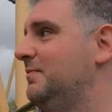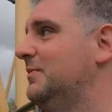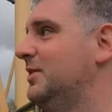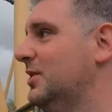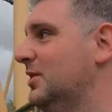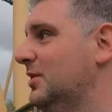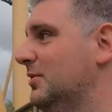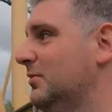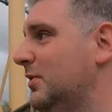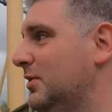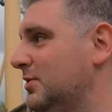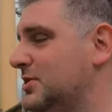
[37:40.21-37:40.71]

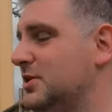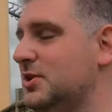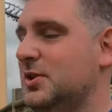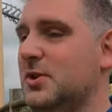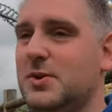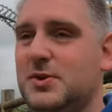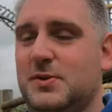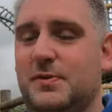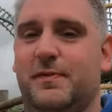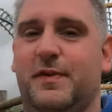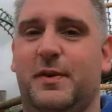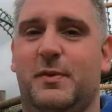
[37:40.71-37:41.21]
we're going to want to
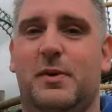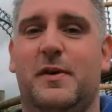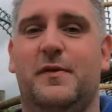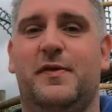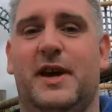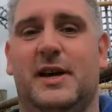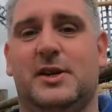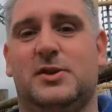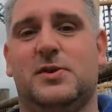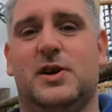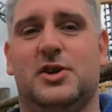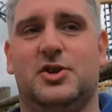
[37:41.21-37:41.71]
do something with
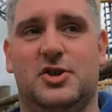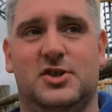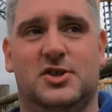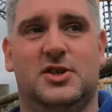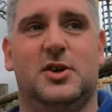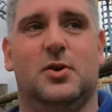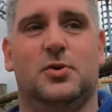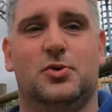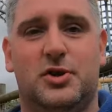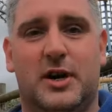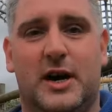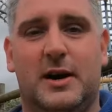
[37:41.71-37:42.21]
that to actually
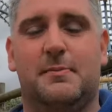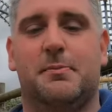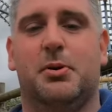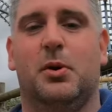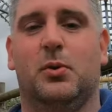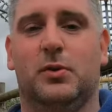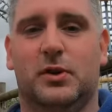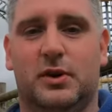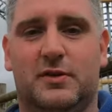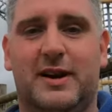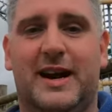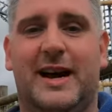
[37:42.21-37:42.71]
still try and
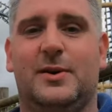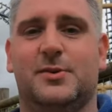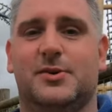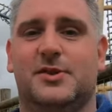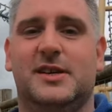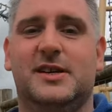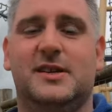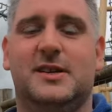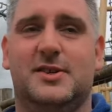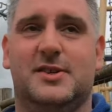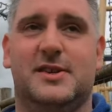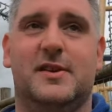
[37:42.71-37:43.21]
pull the
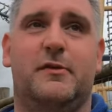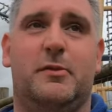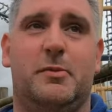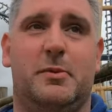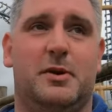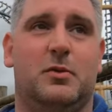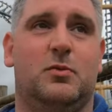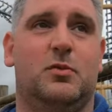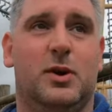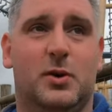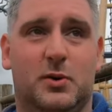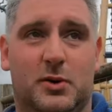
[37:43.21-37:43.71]
crowds in because
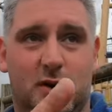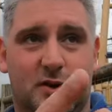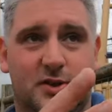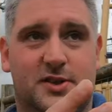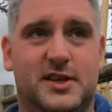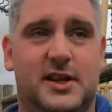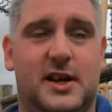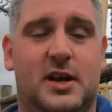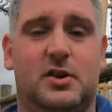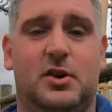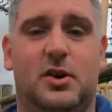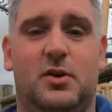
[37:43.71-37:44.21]
everybody will go
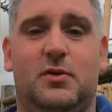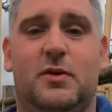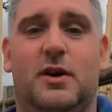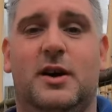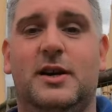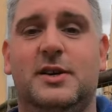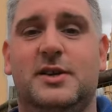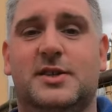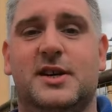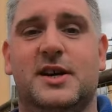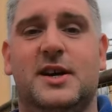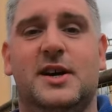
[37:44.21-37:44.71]
to that new
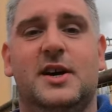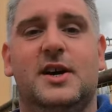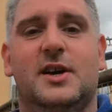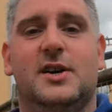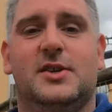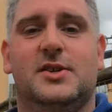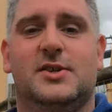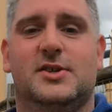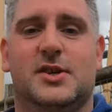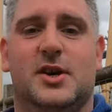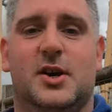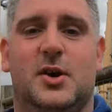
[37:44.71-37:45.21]
ride
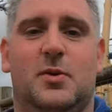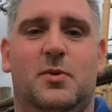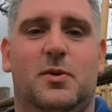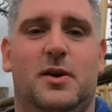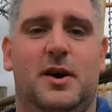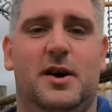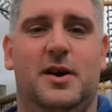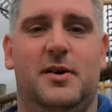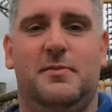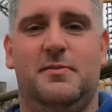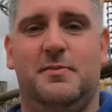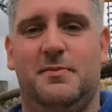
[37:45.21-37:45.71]
There so, is
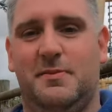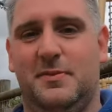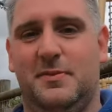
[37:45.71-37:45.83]
uh, there,